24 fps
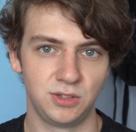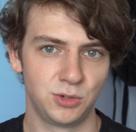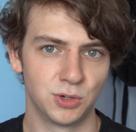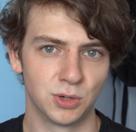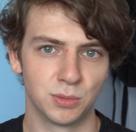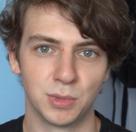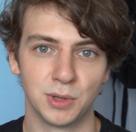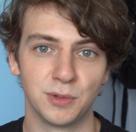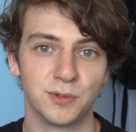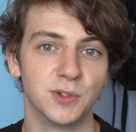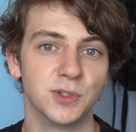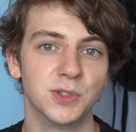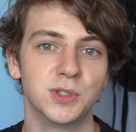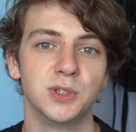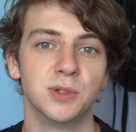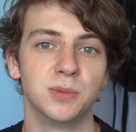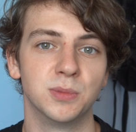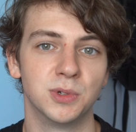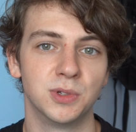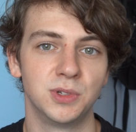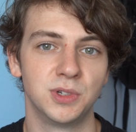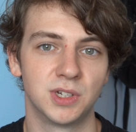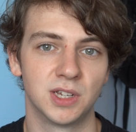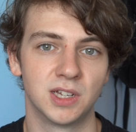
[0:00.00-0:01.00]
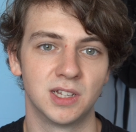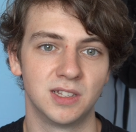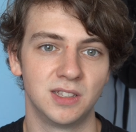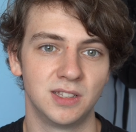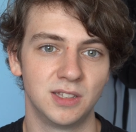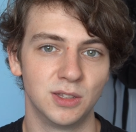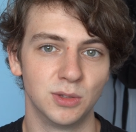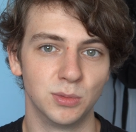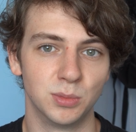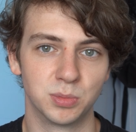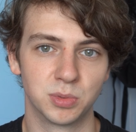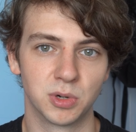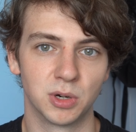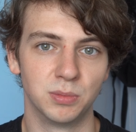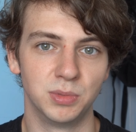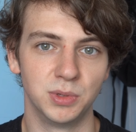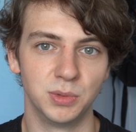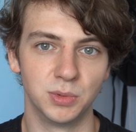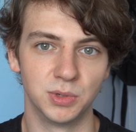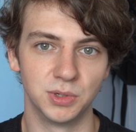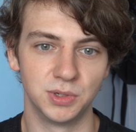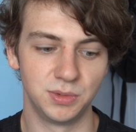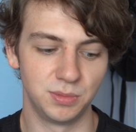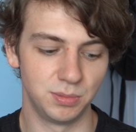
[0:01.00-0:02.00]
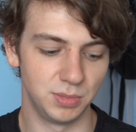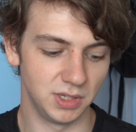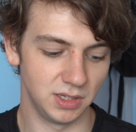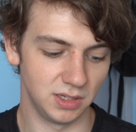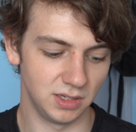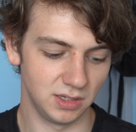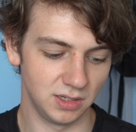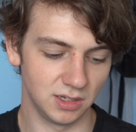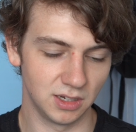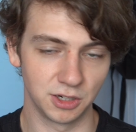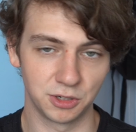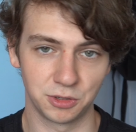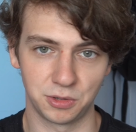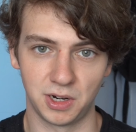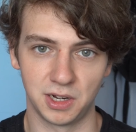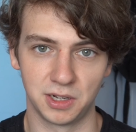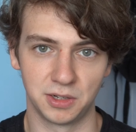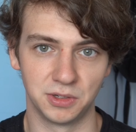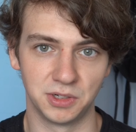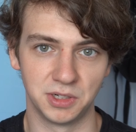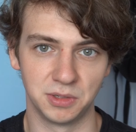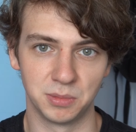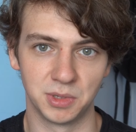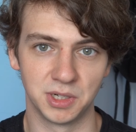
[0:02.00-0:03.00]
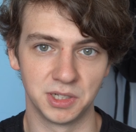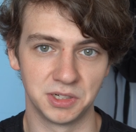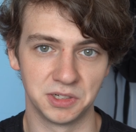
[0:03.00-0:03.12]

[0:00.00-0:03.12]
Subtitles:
drop my phone too much and there probably would be a crack on it by